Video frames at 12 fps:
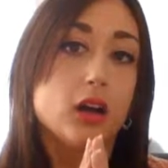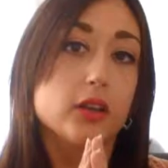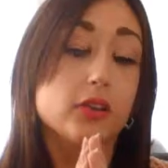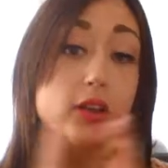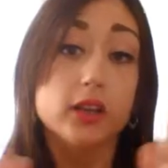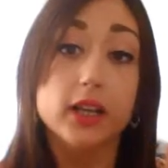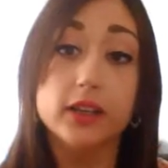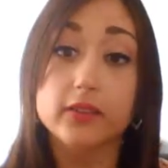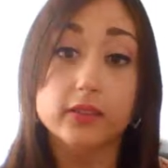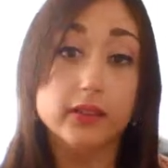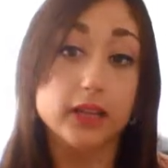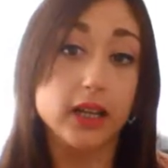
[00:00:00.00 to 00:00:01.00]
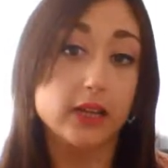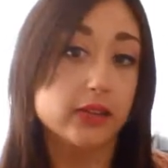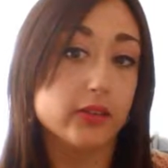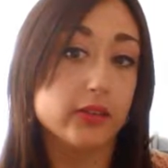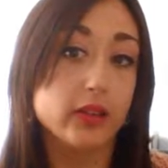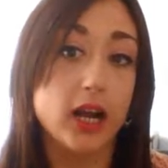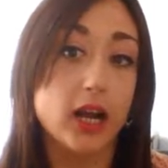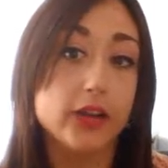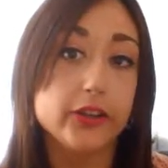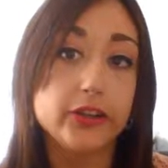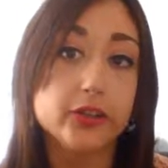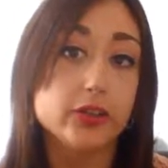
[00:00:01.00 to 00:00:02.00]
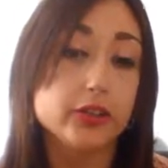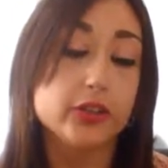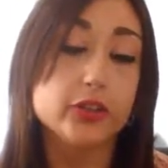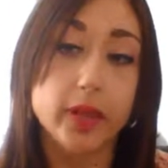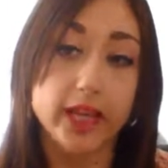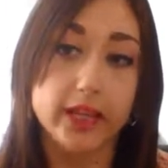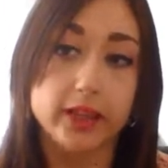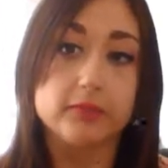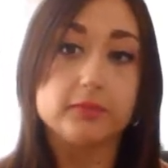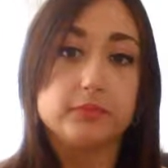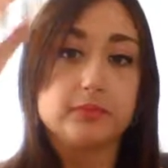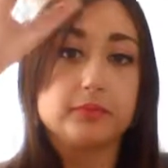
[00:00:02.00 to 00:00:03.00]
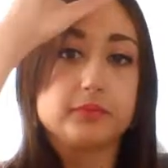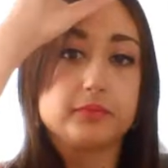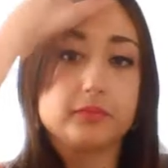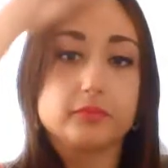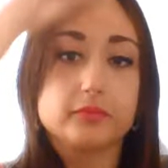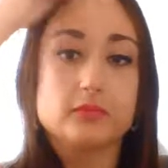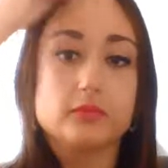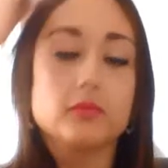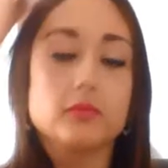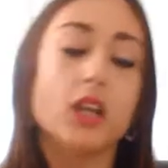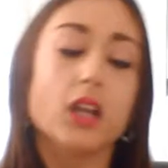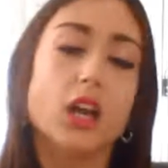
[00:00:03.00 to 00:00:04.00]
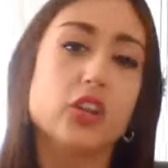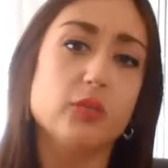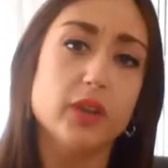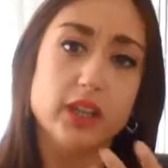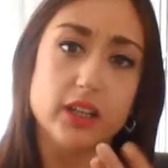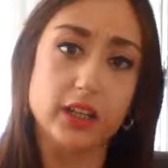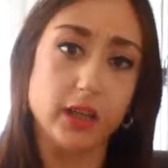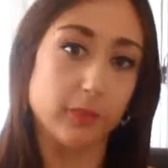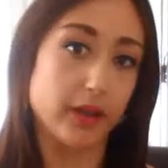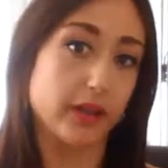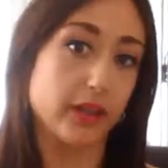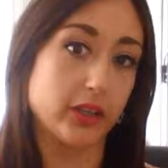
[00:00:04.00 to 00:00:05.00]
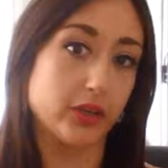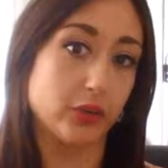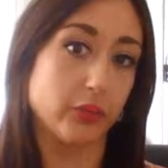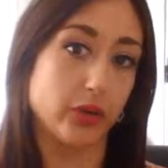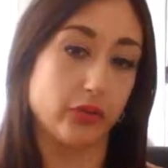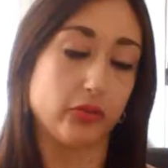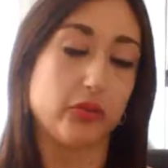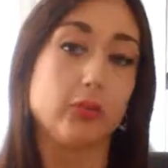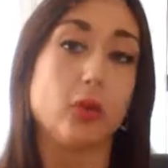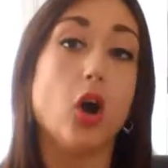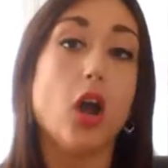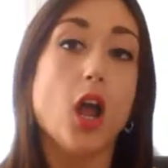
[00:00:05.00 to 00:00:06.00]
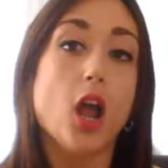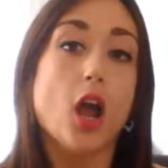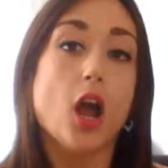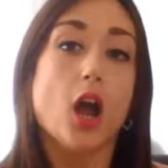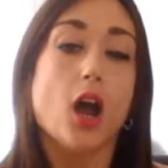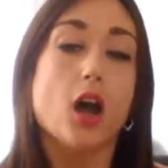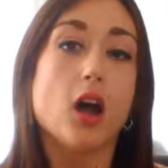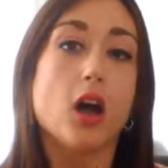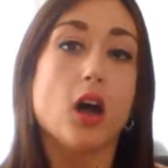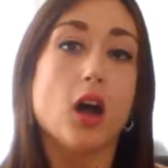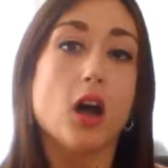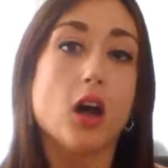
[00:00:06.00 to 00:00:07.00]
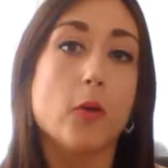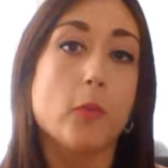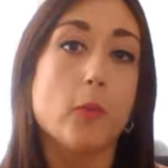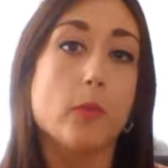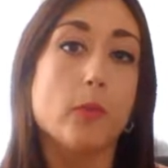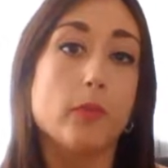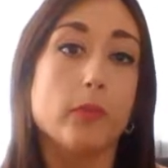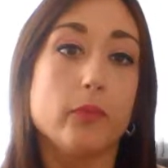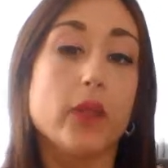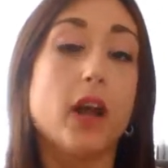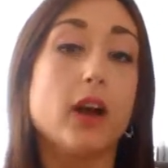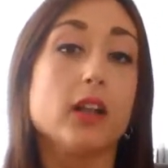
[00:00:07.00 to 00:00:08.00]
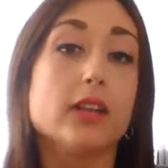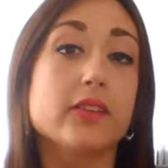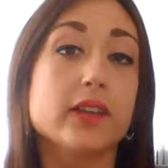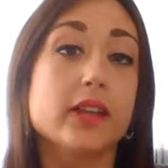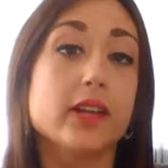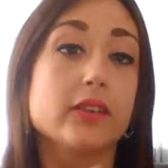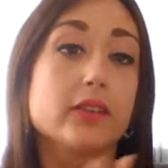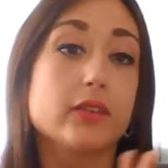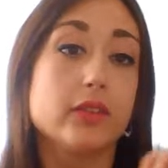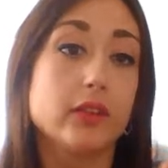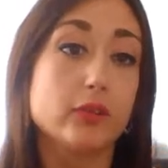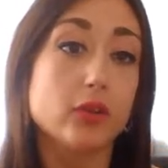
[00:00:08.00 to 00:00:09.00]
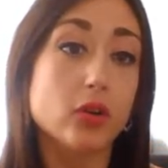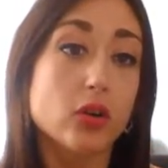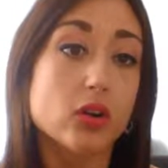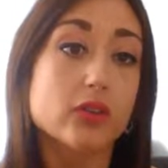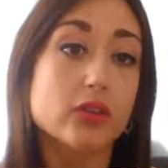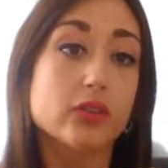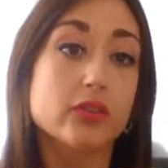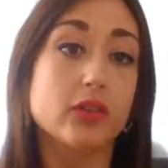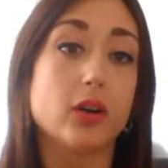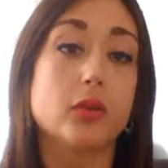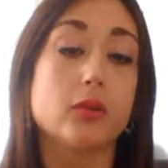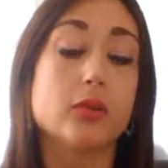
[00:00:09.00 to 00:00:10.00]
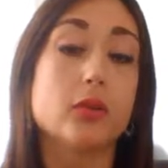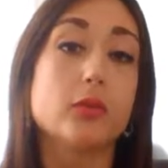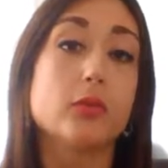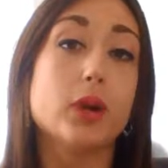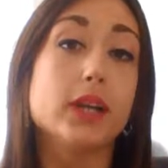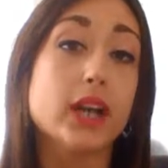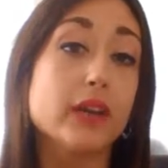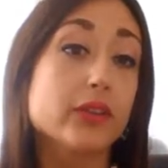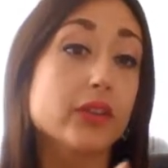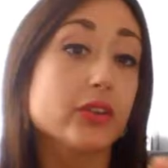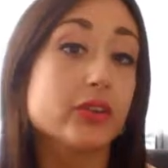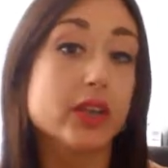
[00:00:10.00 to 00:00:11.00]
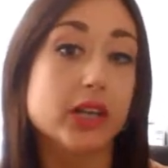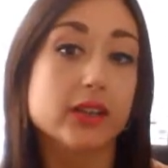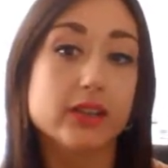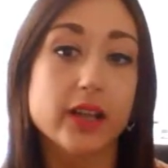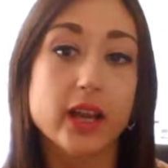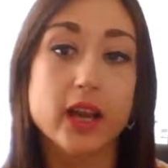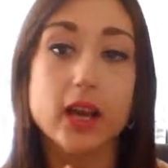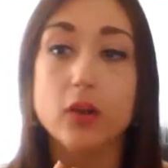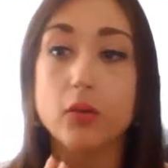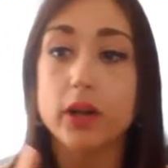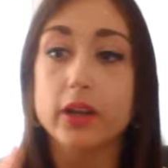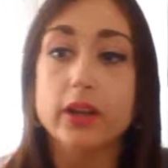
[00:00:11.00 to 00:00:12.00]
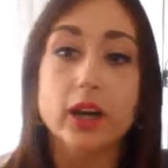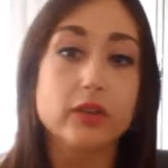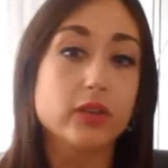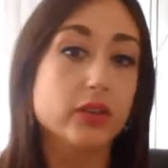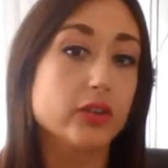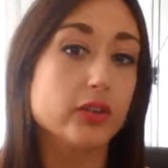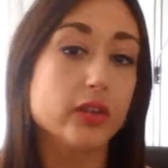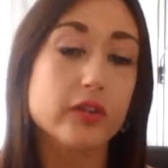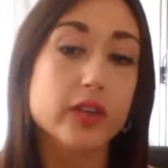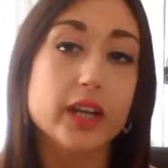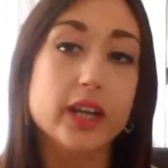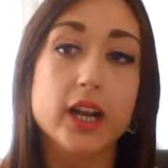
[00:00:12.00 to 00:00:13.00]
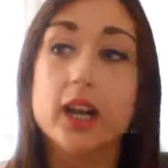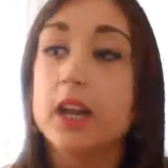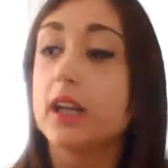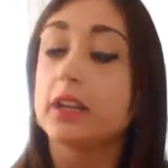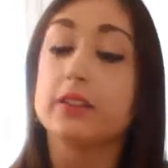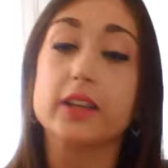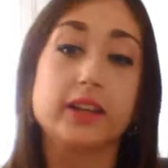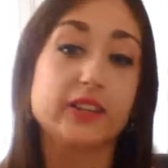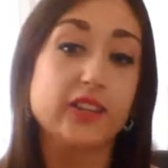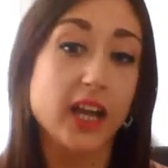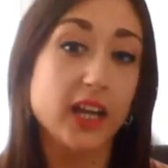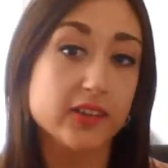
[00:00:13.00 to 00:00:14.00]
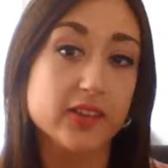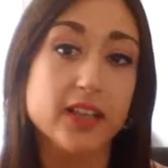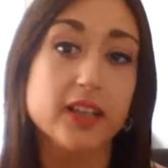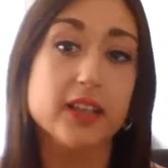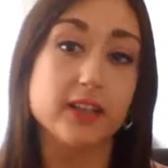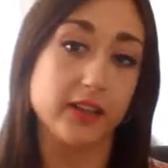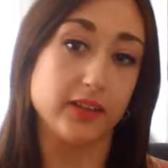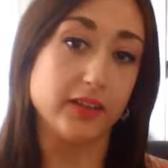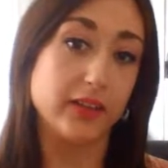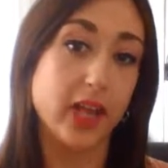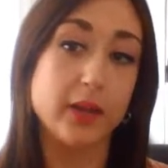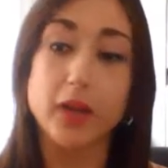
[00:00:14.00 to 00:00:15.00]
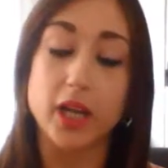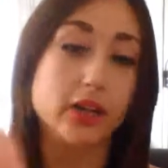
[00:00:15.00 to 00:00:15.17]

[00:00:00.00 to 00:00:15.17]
So that's how you make it. How you make the trapassato prossimo. Now let's see that the rules for when you have to use essere or when you have to use avere is exactly the same.